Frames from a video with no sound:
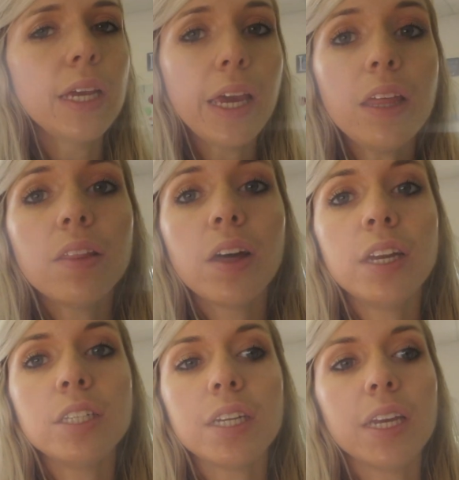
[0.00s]
eat
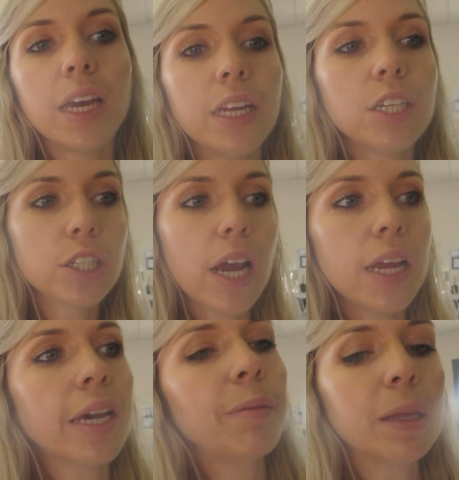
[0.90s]
lunch and kind of
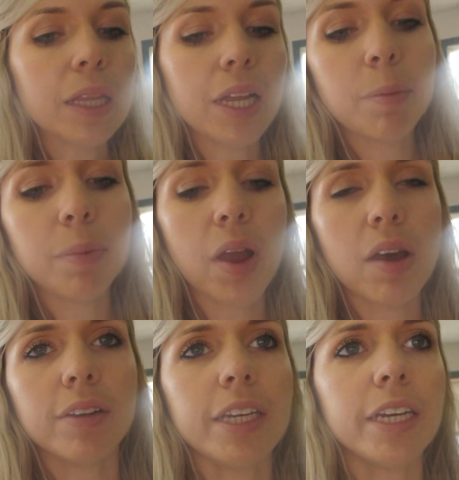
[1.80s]
straighten up and clean up
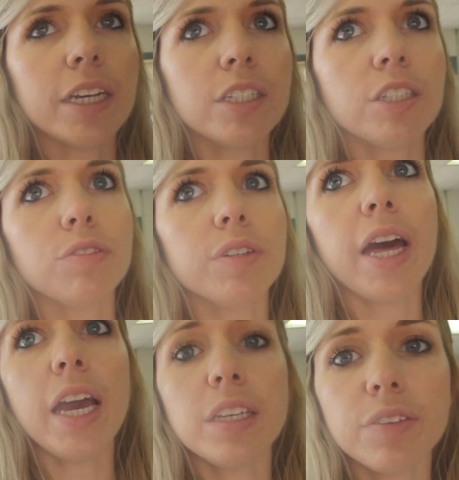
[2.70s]
around here and just
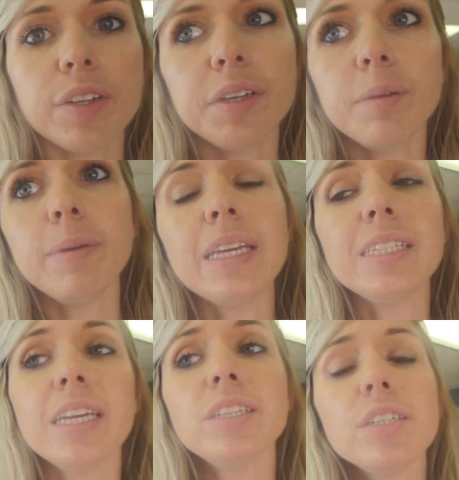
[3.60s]
relax for a little bit,
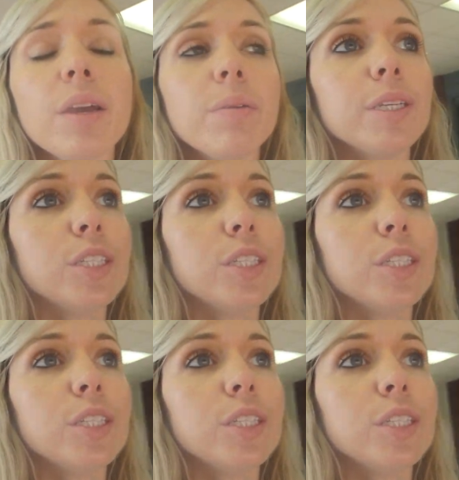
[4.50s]
because yesterday was